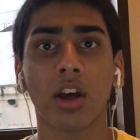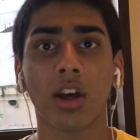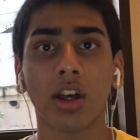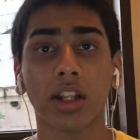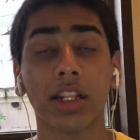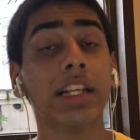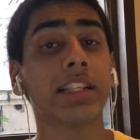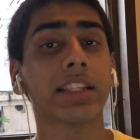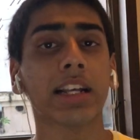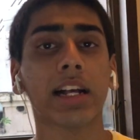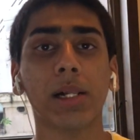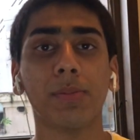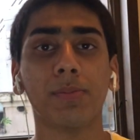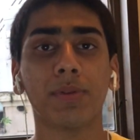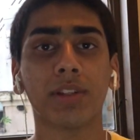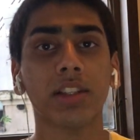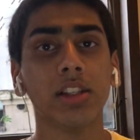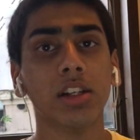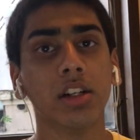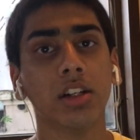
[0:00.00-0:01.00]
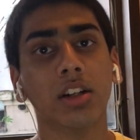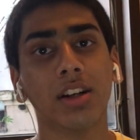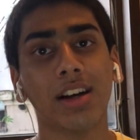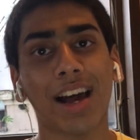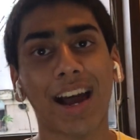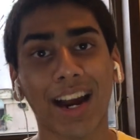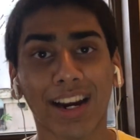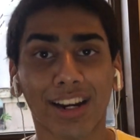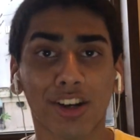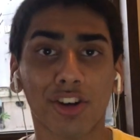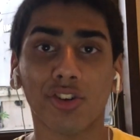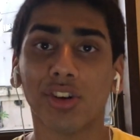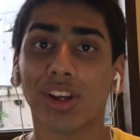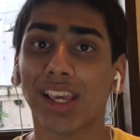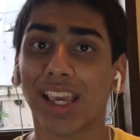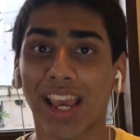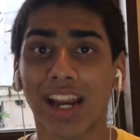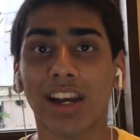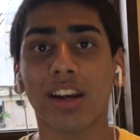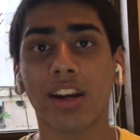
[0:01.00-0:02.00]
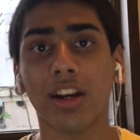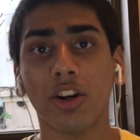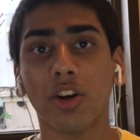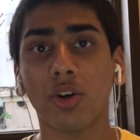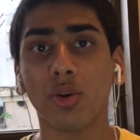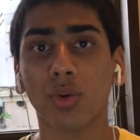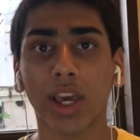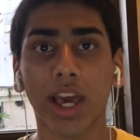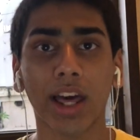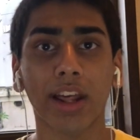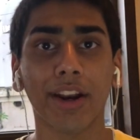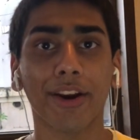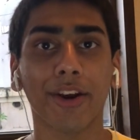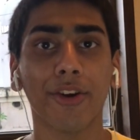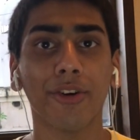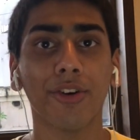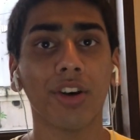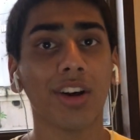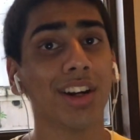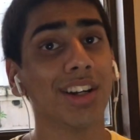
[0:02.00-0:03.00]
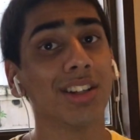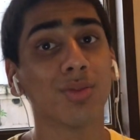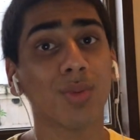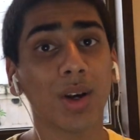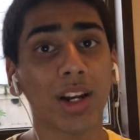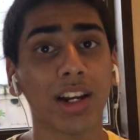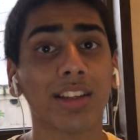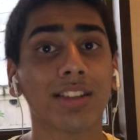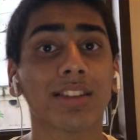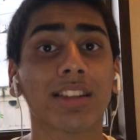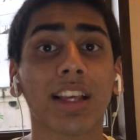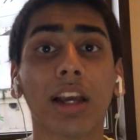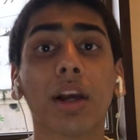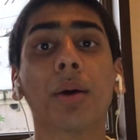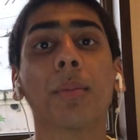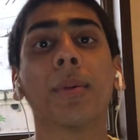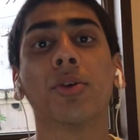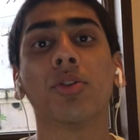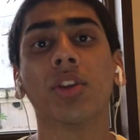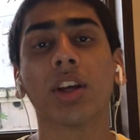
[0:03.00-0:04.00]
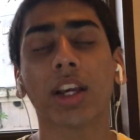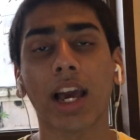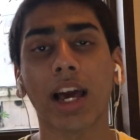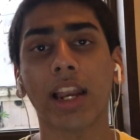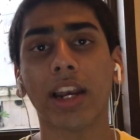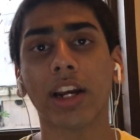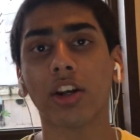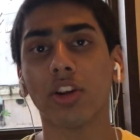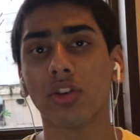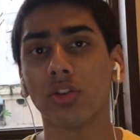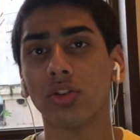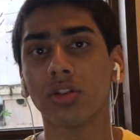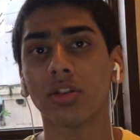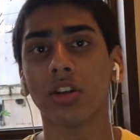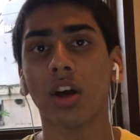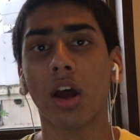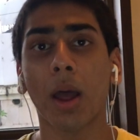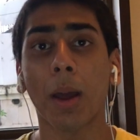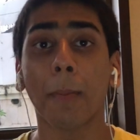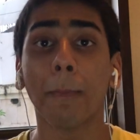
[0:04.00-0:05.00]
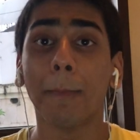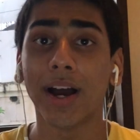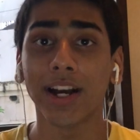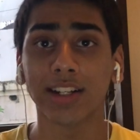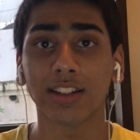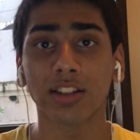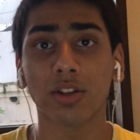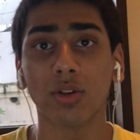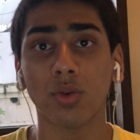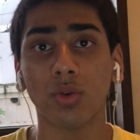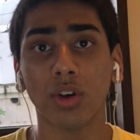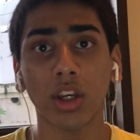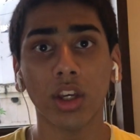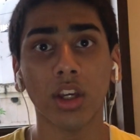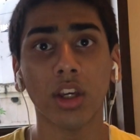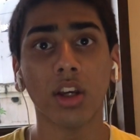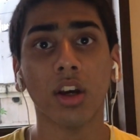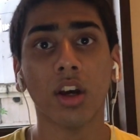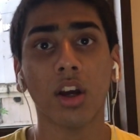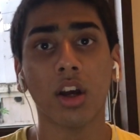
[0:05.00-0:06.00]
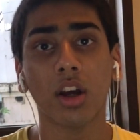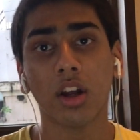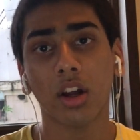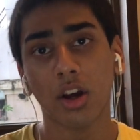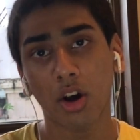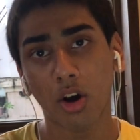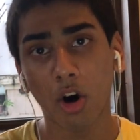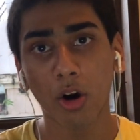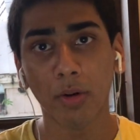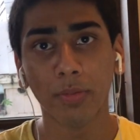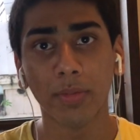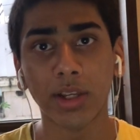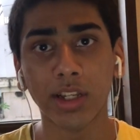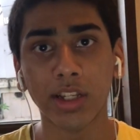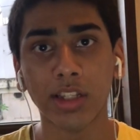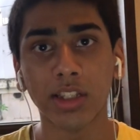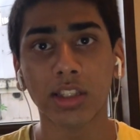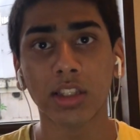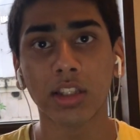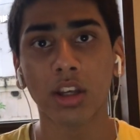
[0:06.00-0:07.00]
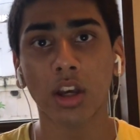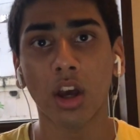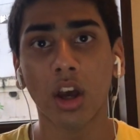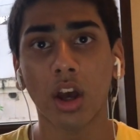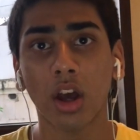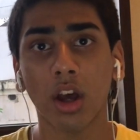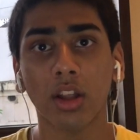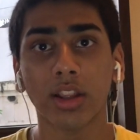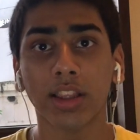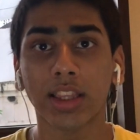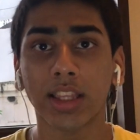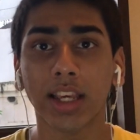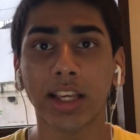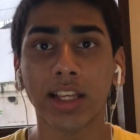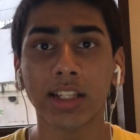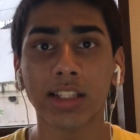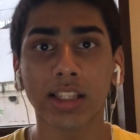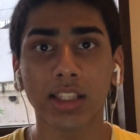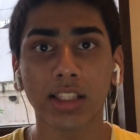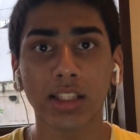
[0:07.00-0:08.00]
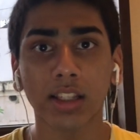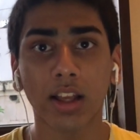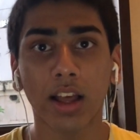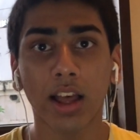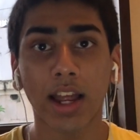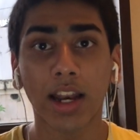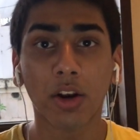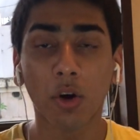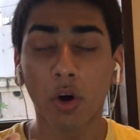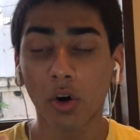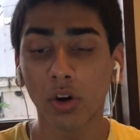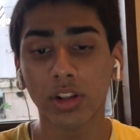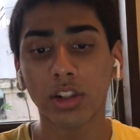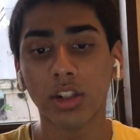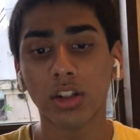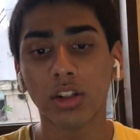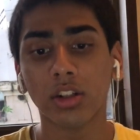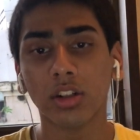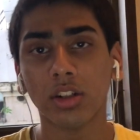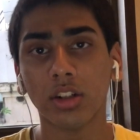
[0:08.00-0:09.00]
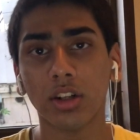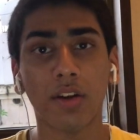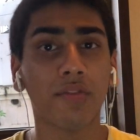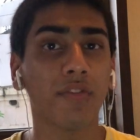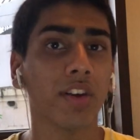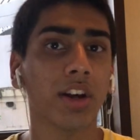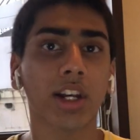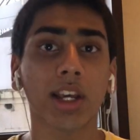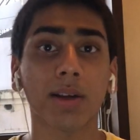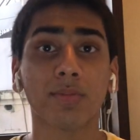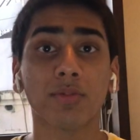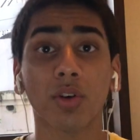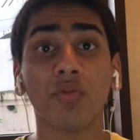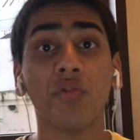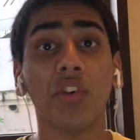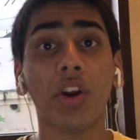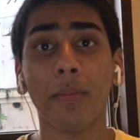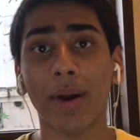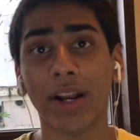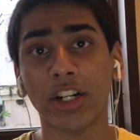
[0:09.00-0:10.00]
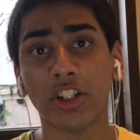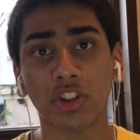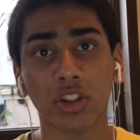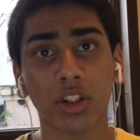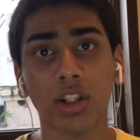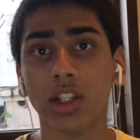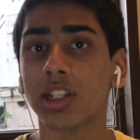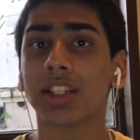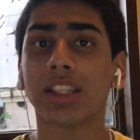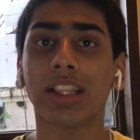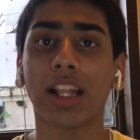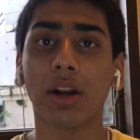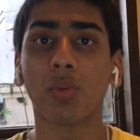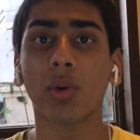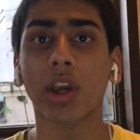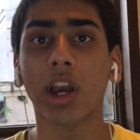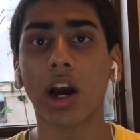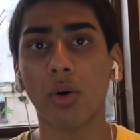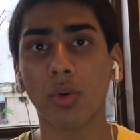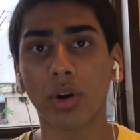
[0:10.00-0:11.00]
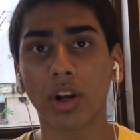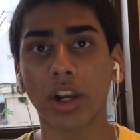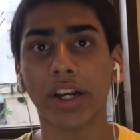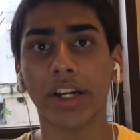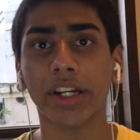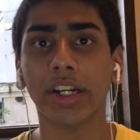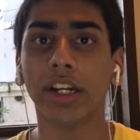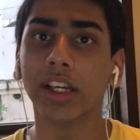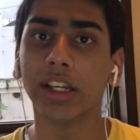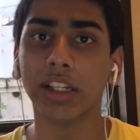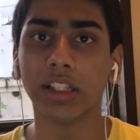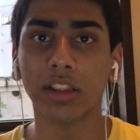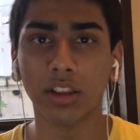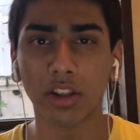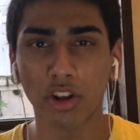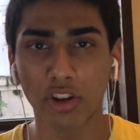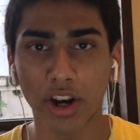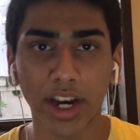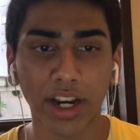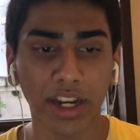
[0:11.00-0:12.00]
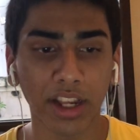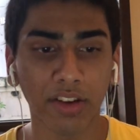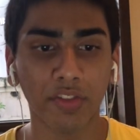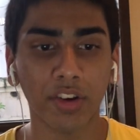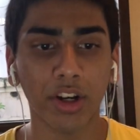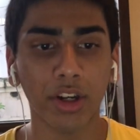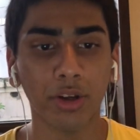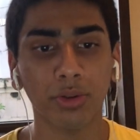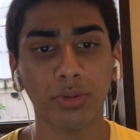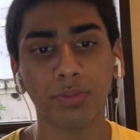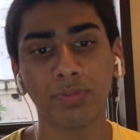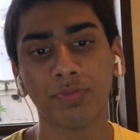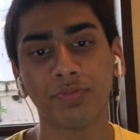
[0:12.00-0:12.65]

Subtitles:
This helps the actor get into character as well as think about the character's backstory, hobbies, things, and all the different types of dimensions that we outlined in the writing video.